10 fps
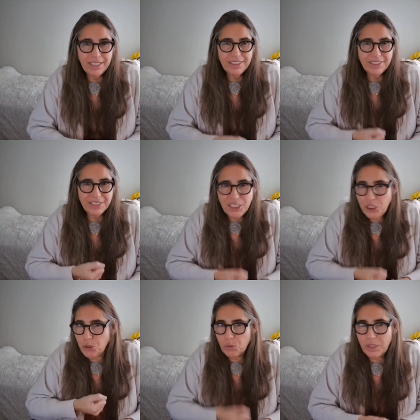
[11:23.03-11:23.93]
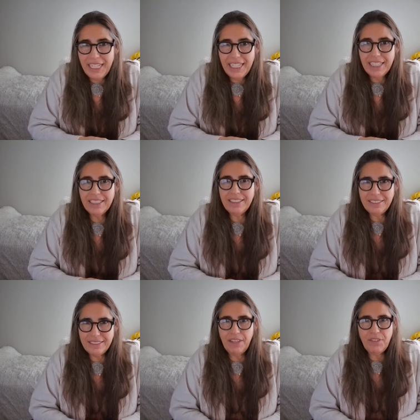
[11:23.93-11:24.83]
So this is real
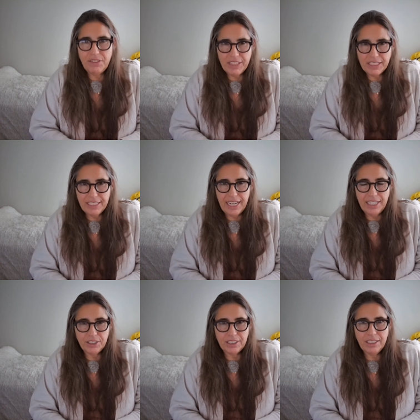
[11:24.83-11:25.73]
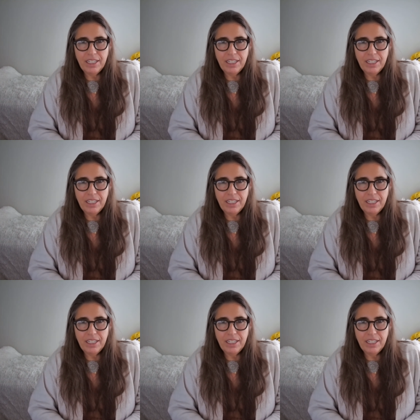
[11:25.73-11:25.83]
self-investigation.